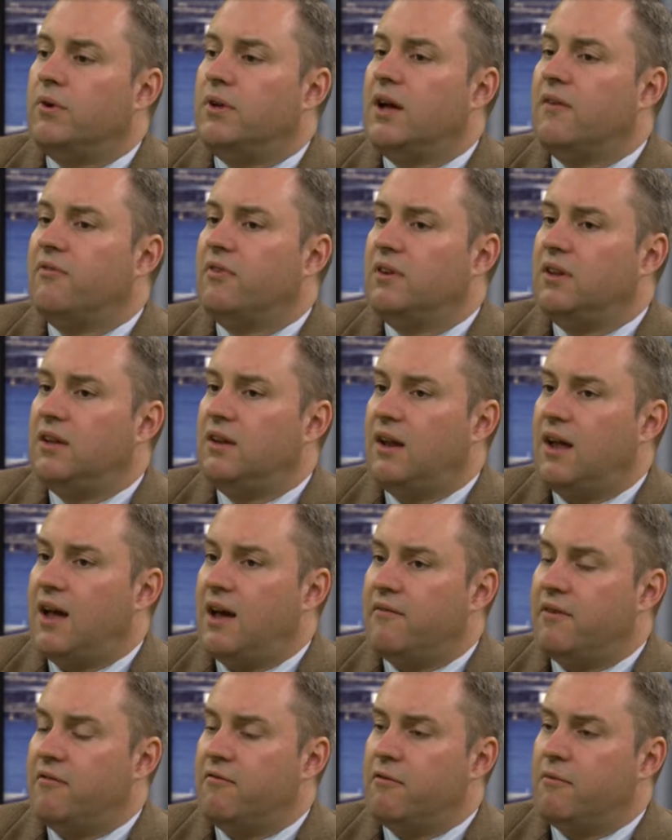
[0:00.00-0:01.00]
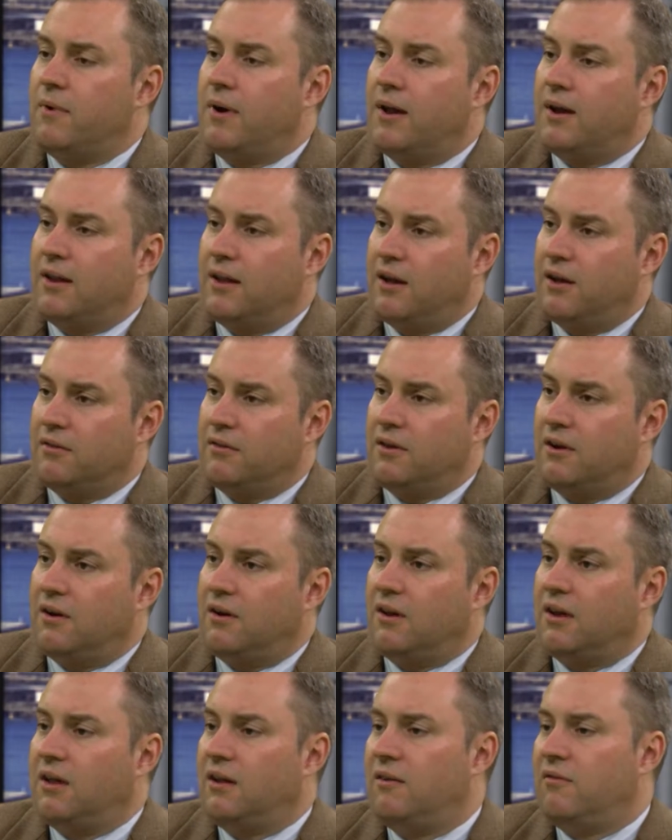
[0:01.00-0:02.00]
definitely need to have everybody out there
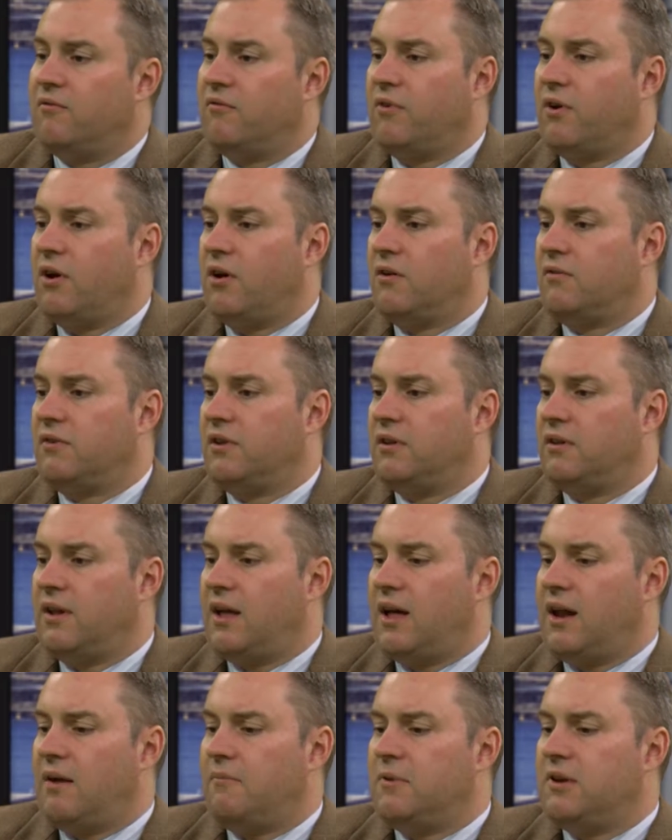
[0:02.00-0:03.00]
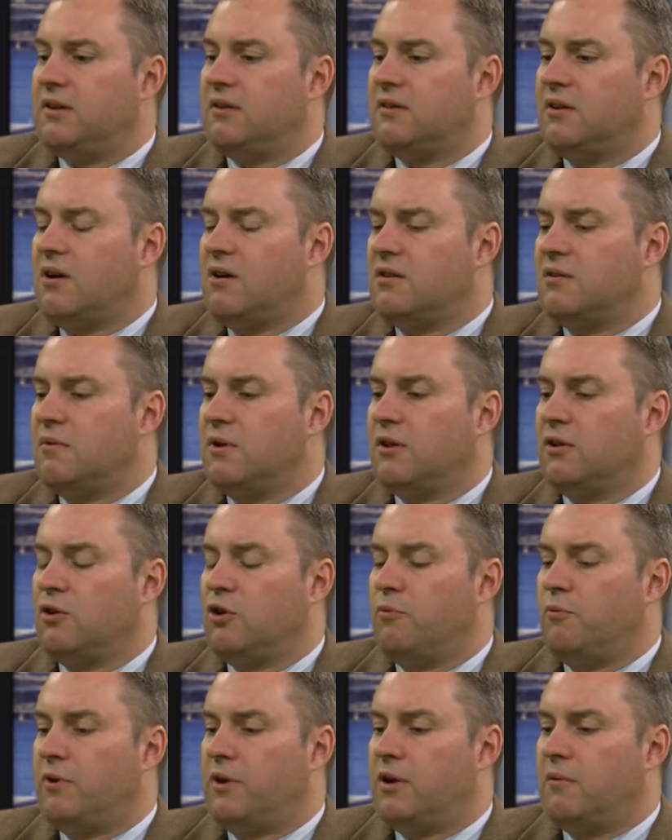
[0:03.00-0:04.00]
get involved in that. I mean, talk to me a little
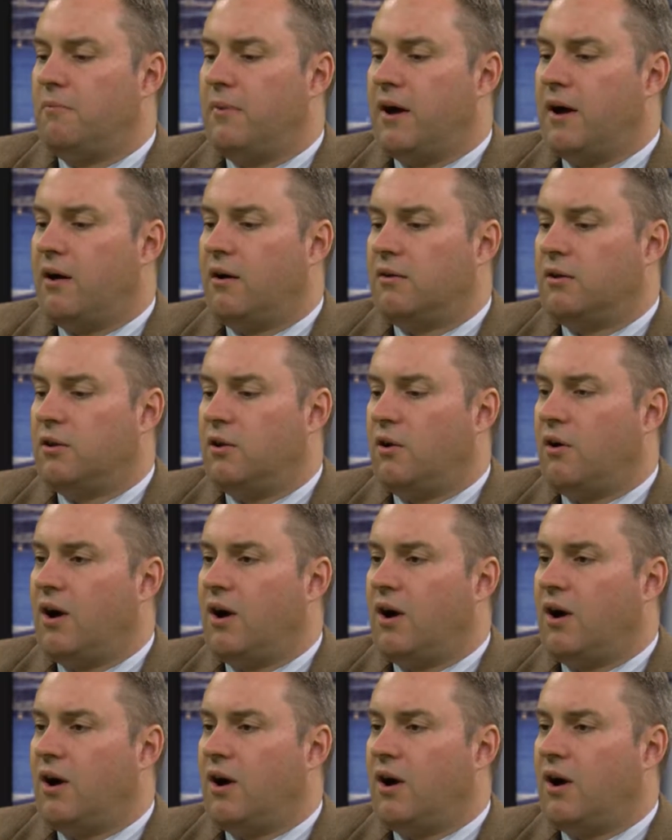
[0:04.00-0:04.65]
bit about, you know,